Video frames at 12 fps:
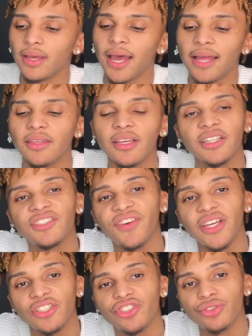I think his
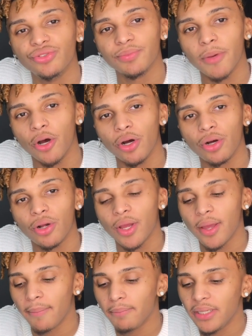finger's too small
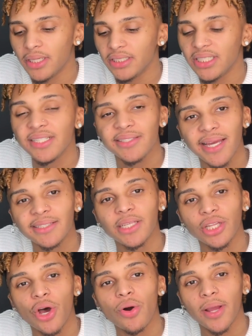because he takes
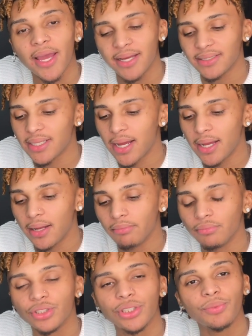a long ass
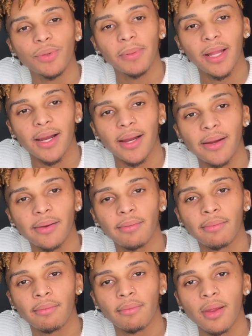time to reply.
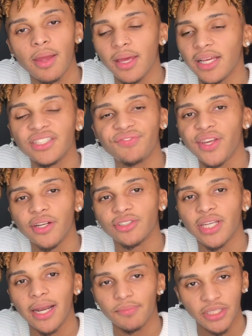His
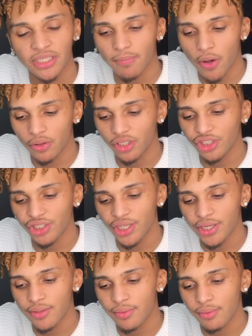fingers gotta be small as shit.